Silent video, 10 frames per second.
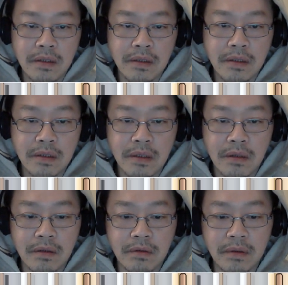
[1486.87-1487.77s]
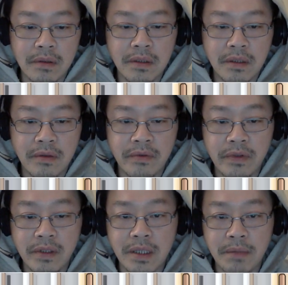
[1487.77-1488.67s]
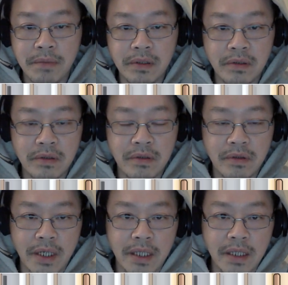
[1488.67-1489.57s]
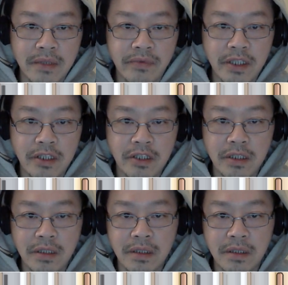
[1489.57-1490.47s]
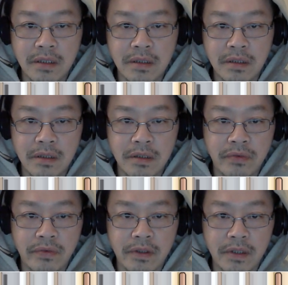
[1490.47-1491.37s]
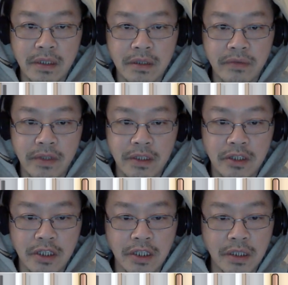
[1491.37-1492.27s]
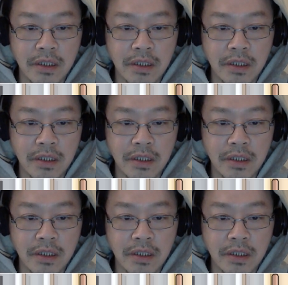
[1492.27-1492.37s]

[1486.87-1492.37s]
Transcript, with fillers: So, you know, for example, to create SVG, let's search for SVG.